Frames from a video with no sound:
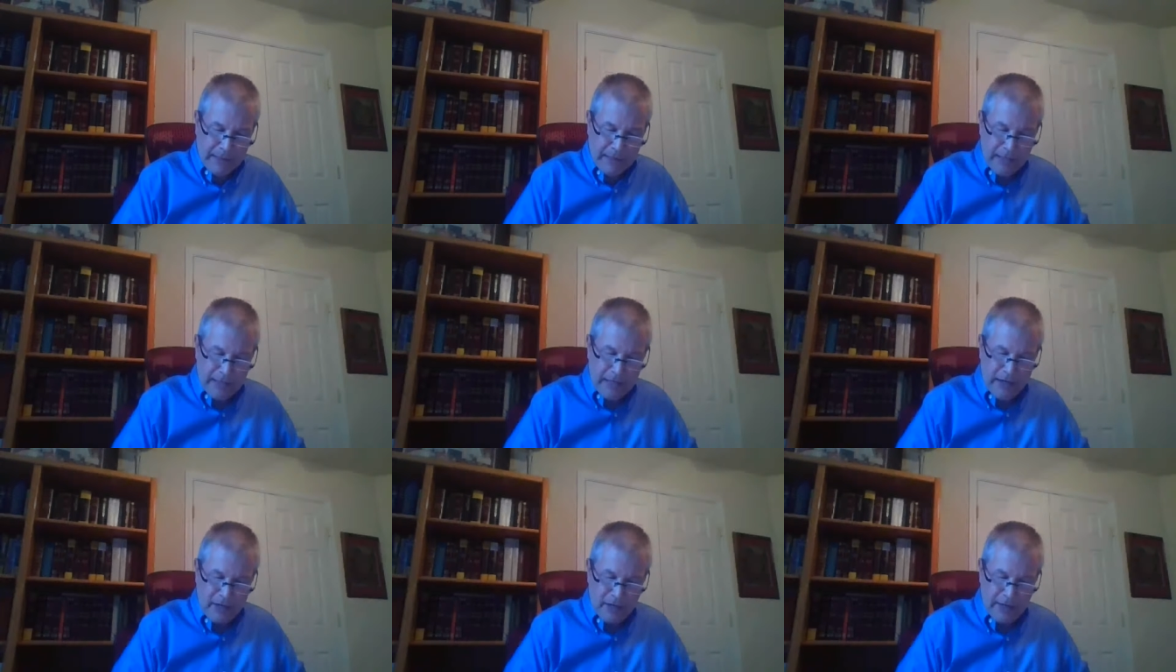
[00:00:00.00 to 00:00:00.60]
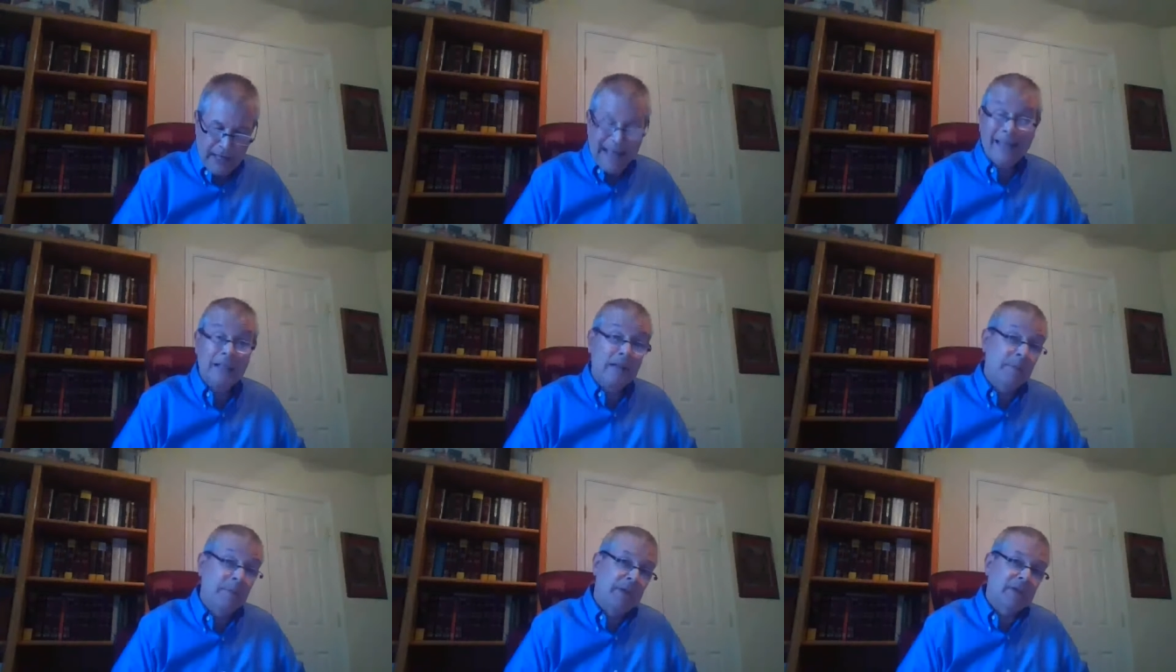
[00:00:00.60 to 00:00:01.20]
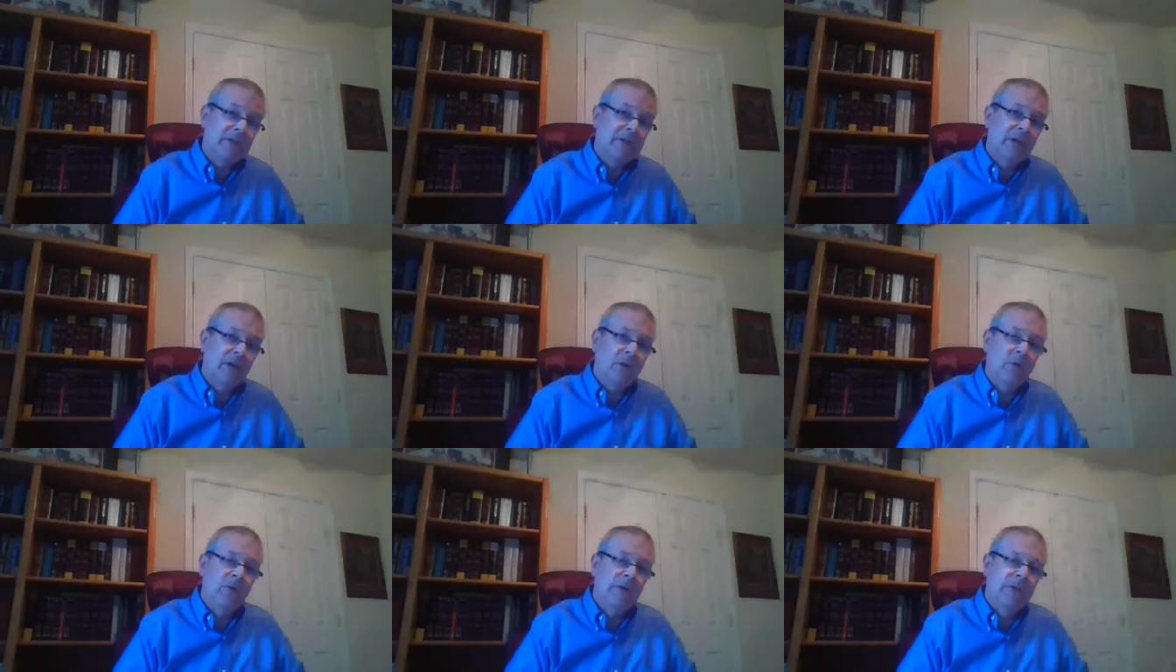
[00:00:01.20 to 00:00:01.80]
by Herod Antipas.
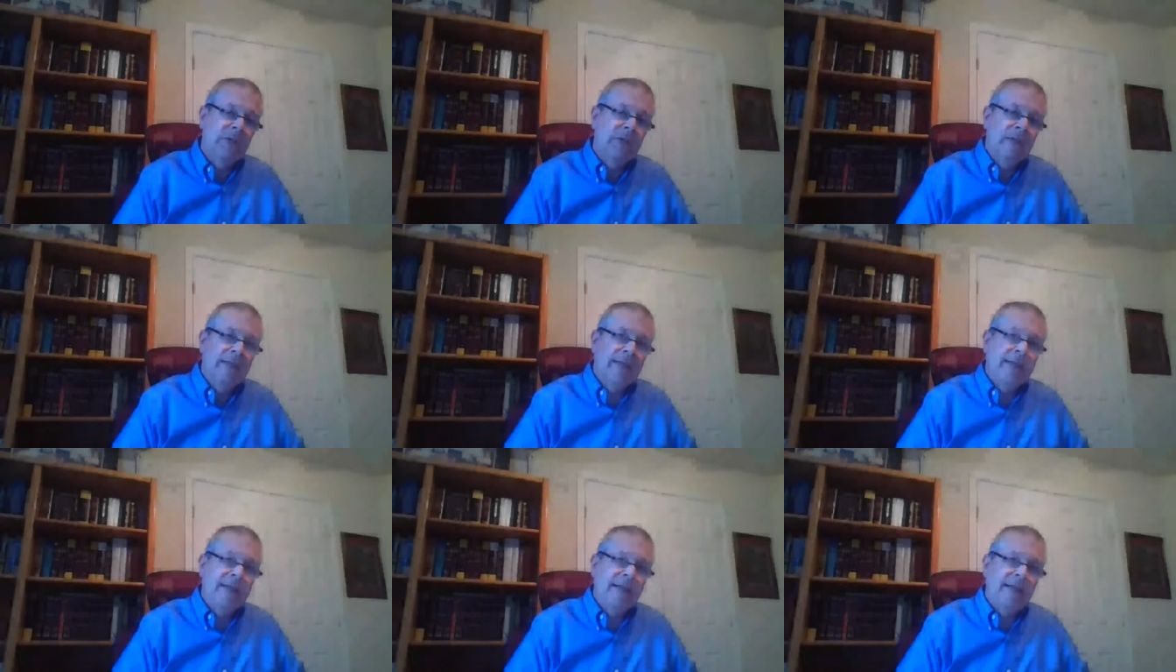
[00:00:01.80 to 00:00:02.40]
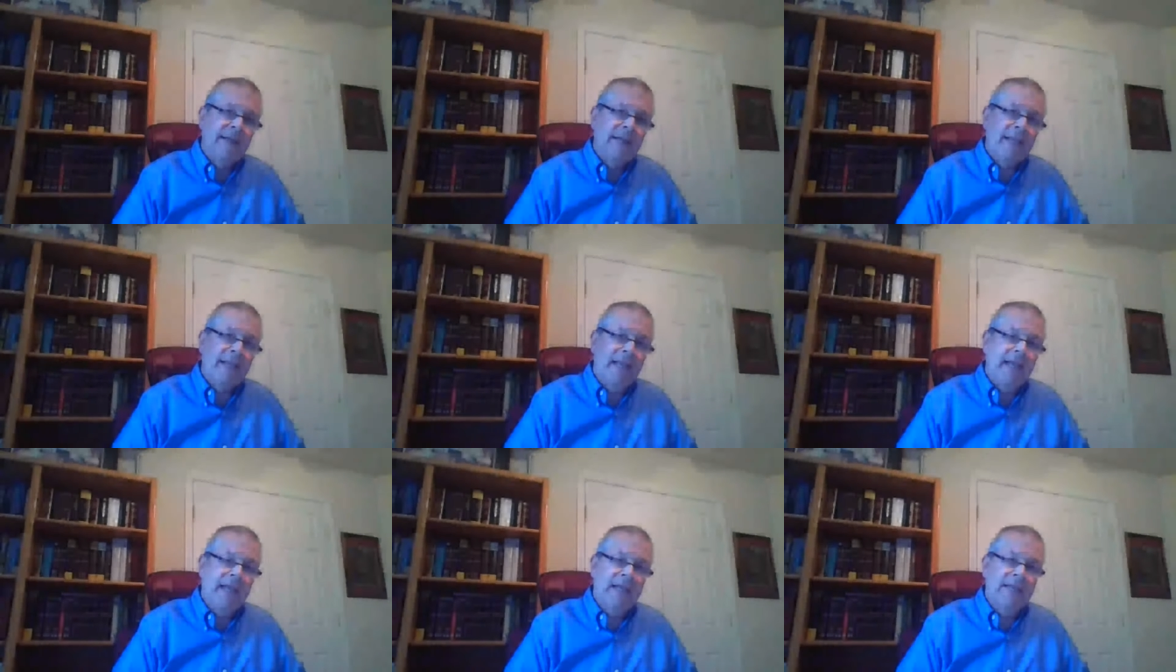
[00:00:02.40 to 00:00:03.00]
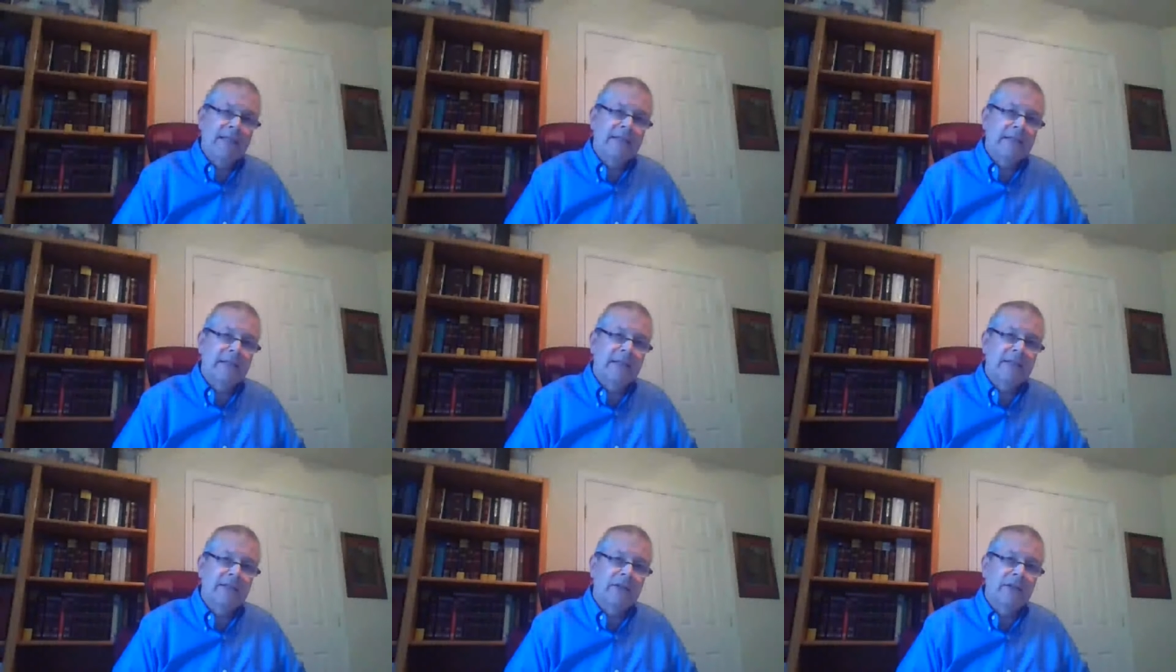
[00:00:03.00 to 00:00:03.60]
So again, it's
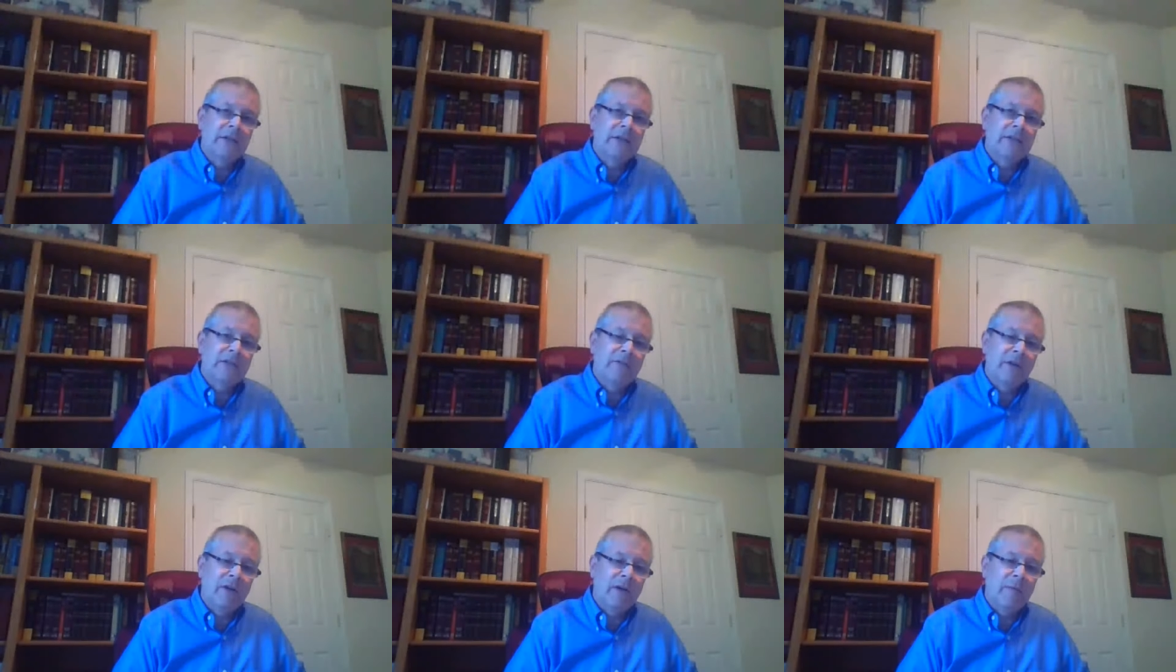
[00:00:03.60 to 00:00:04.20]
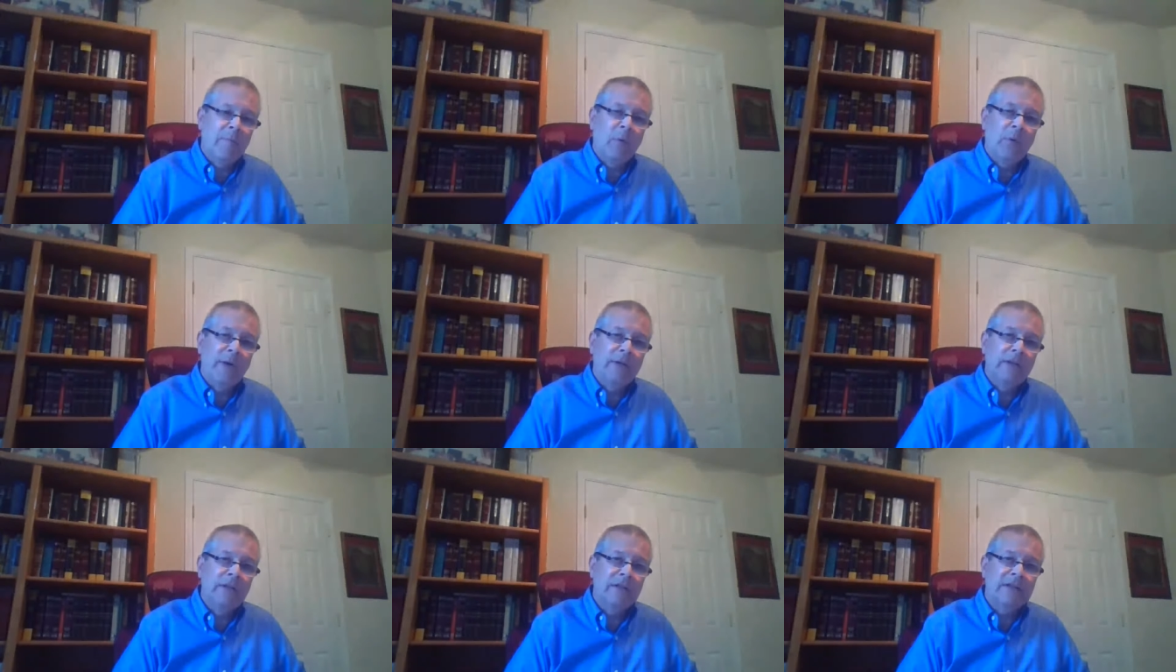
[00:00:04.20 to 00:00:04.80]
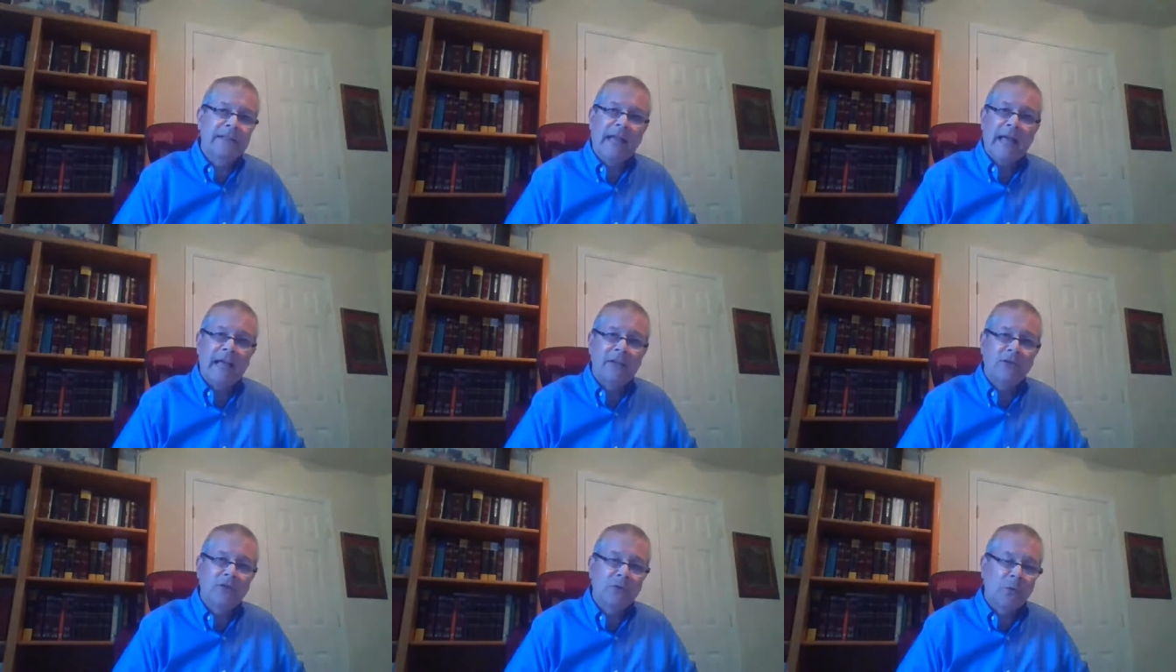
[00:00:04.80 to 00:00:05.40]
a very poignant,
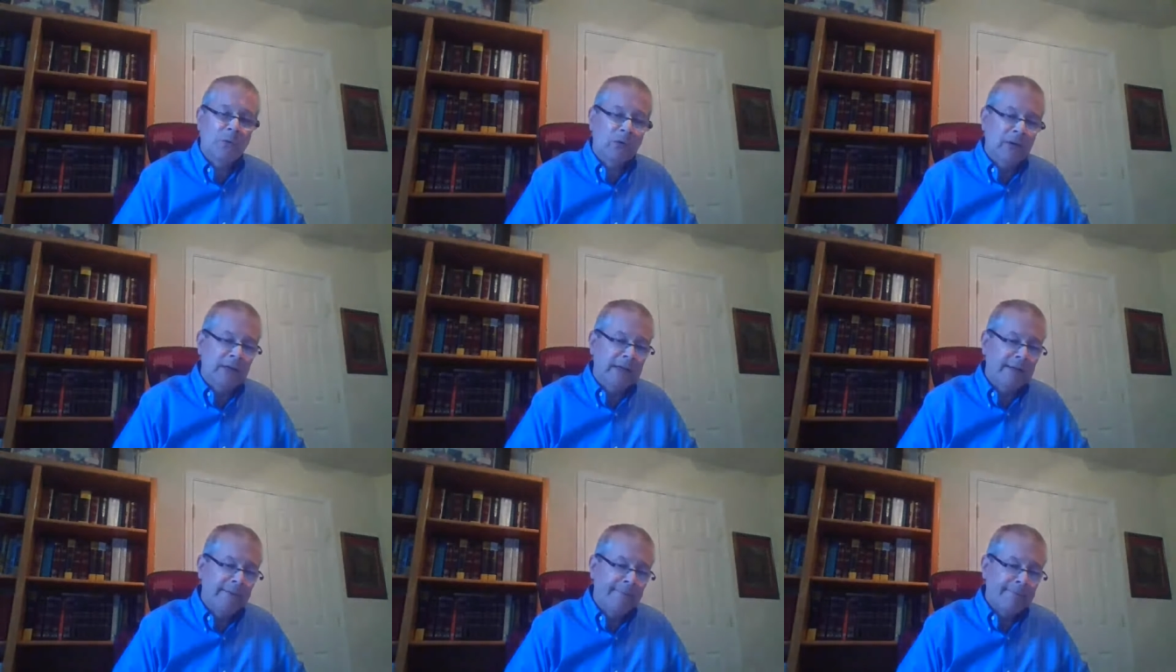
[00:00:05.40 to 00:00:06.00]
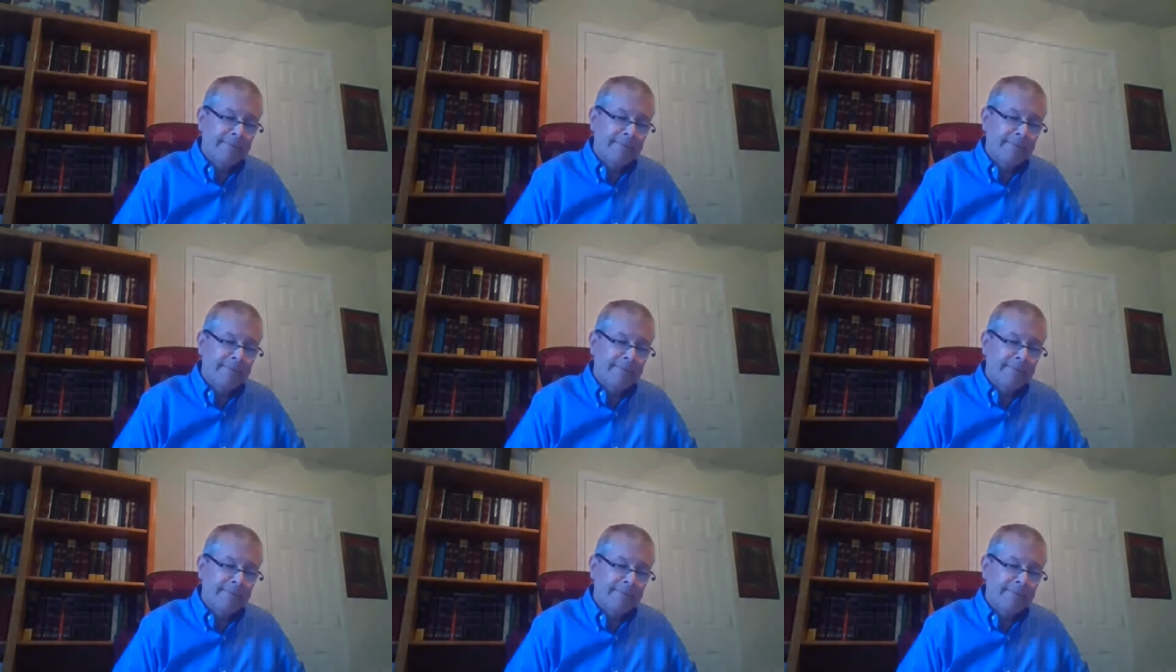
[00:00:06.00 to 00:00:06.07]
sad story.